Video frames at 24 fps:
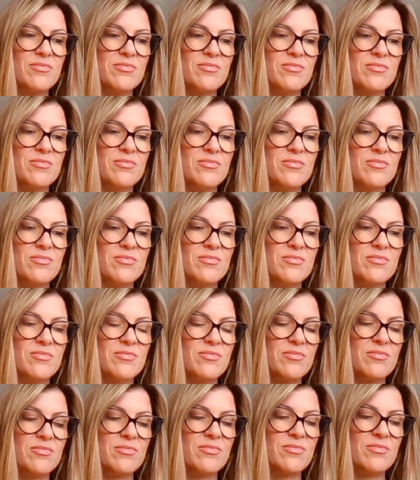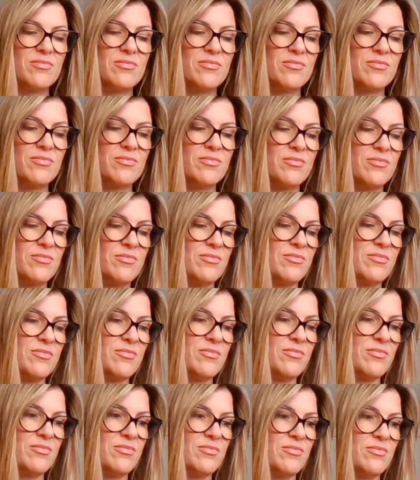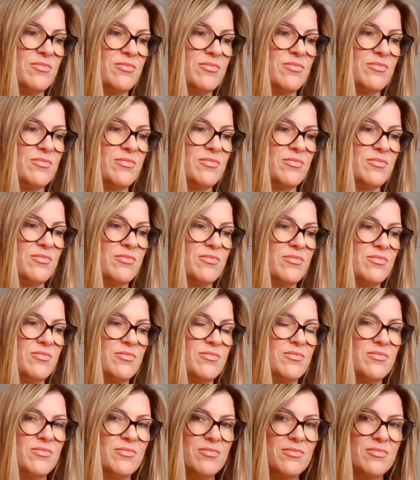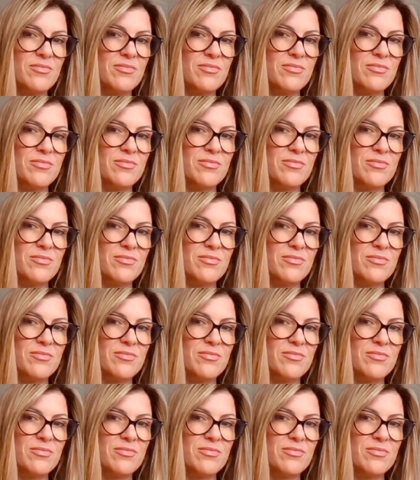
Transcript: (not speaking)